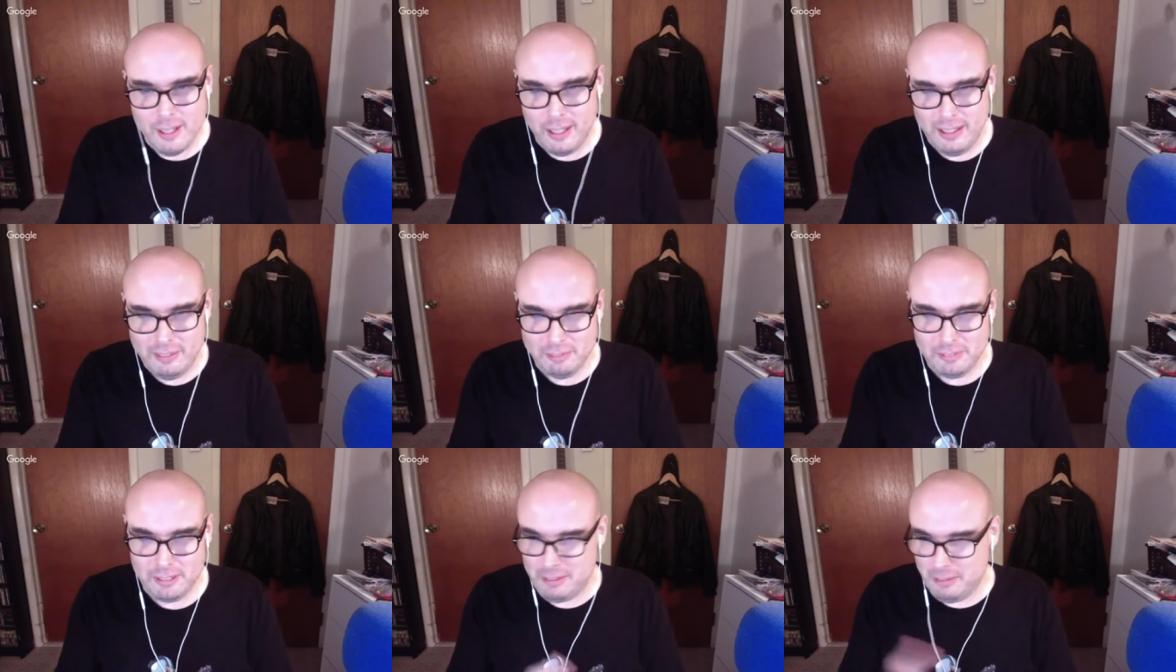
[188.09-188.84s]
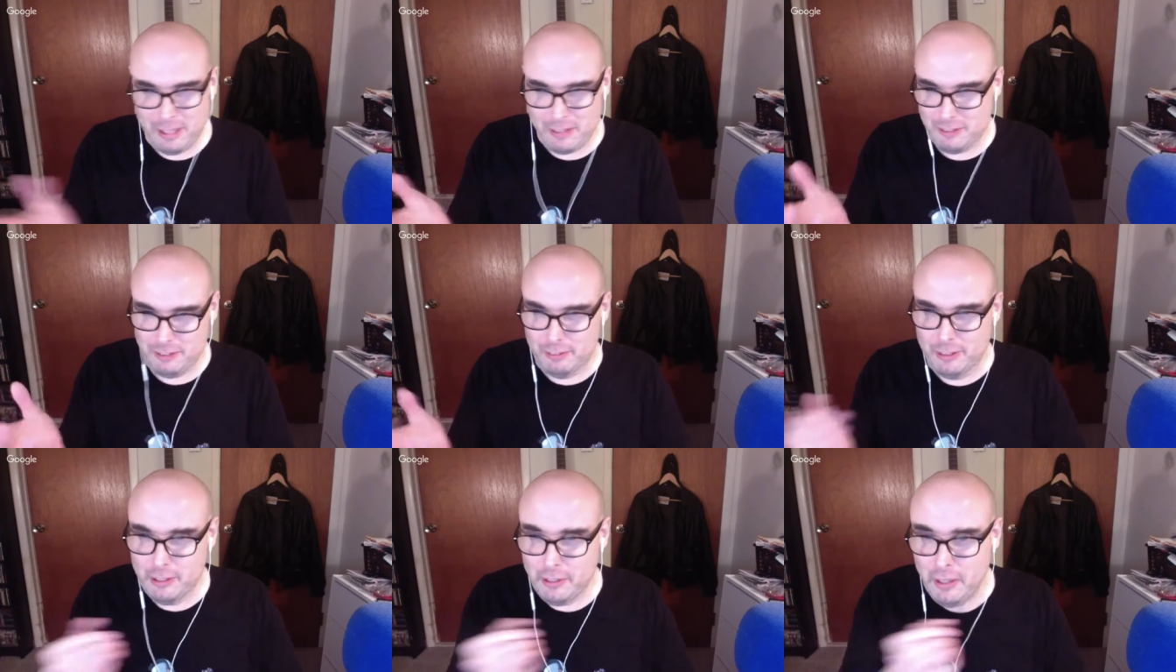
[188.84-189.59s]
I'm guessing they're
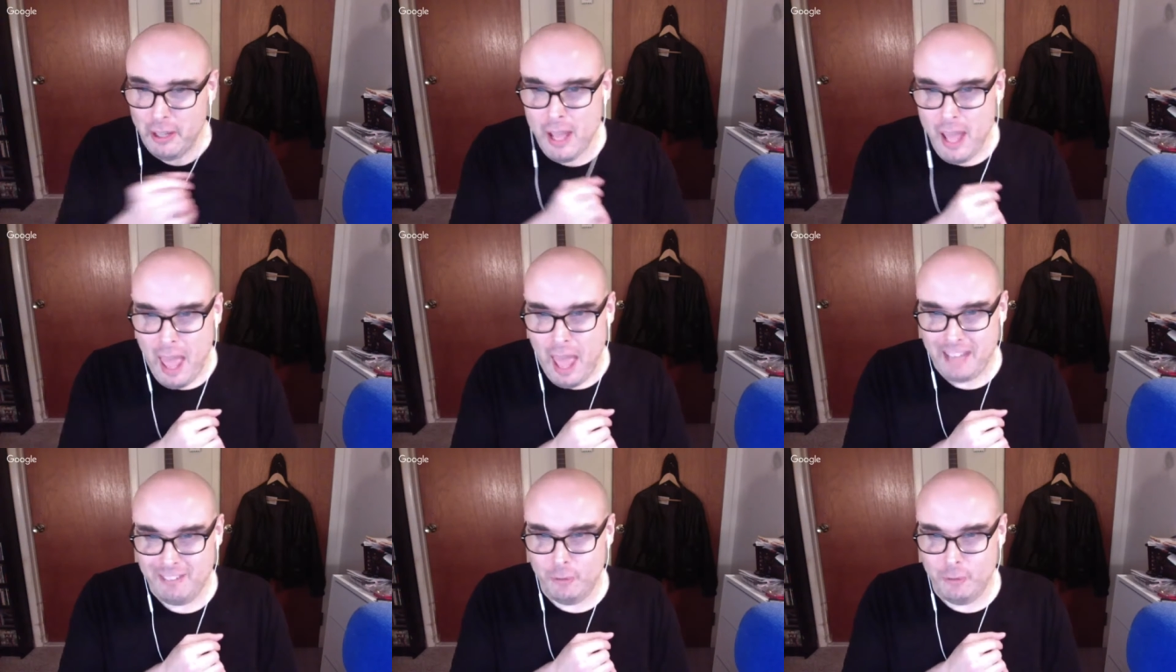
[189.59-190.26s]
related. And